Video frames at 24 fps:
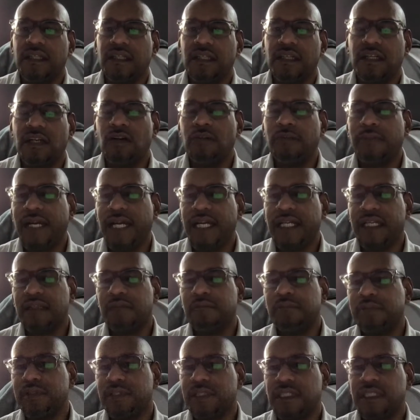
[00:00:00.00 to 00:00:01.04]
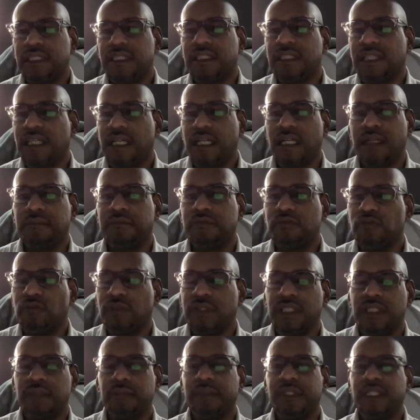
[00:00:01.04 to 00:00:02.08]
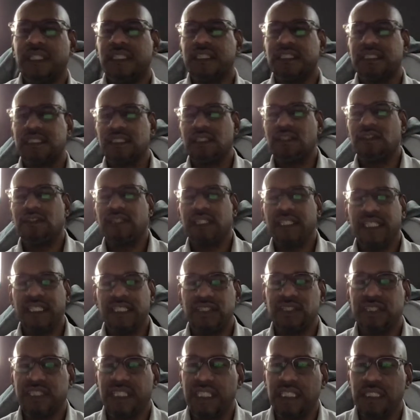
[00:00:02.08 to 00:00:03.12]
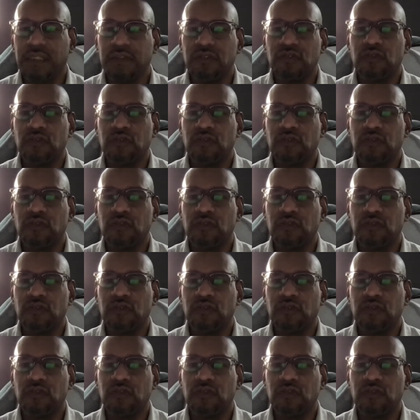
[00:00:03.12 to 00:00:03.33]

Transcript: go back and put $20 on each team,